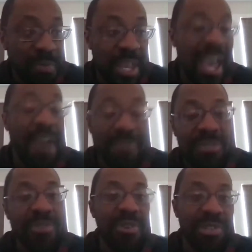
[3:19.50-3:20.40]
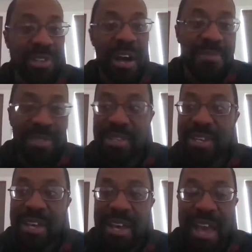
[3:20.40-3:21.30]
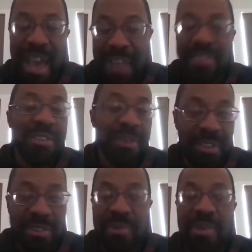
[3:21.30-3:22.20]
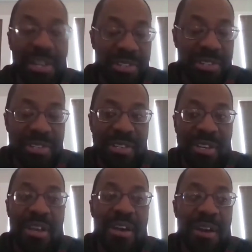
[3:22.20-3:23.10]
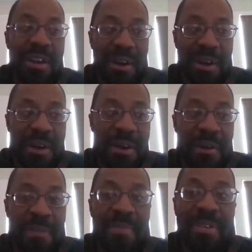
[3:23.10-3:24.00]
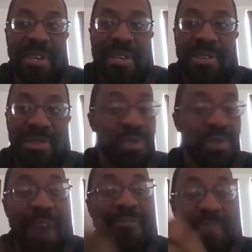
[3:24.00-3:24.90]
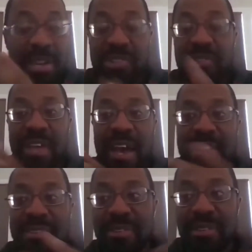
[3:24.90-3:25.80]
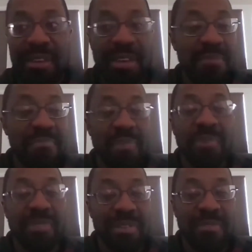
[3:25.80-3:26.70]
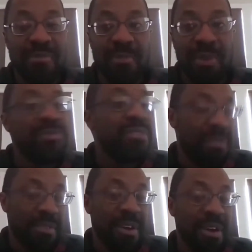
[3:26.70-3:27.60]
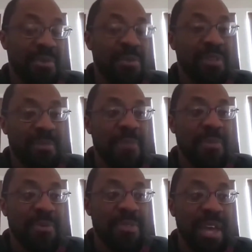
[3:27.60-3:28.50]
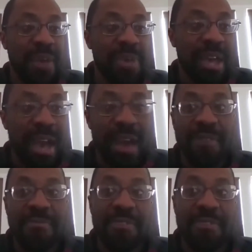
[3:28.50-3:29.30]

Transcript: They have to do their jobs at their locations. And so we have to make sure that for both groups of people that we have